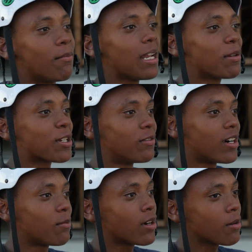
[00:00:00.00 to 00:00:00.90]
My name is
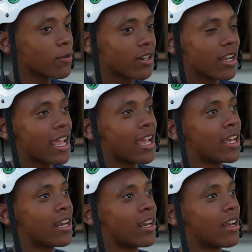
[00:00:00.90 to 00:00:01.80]
Kavon Barber,
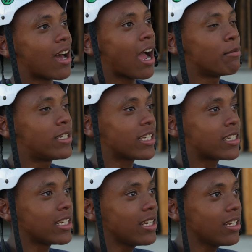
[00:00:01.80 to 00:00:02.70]
and I'm
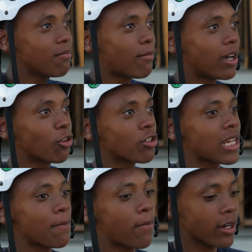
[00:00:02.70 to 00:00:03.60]
16. My local
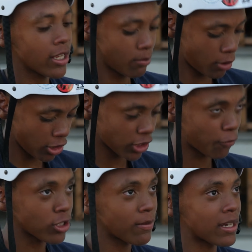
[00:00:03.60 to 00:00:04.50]
skate park is March Air
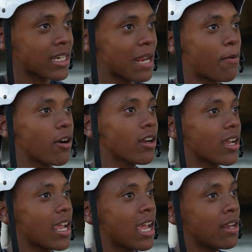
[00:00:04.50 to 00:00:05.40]
Force Base Skate Park,
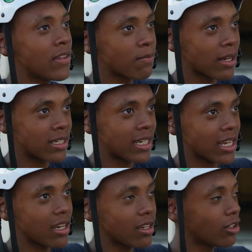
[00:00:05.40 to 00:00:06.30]
and this is my
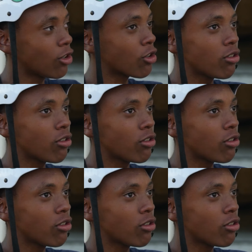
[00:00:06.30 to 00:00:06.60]
second local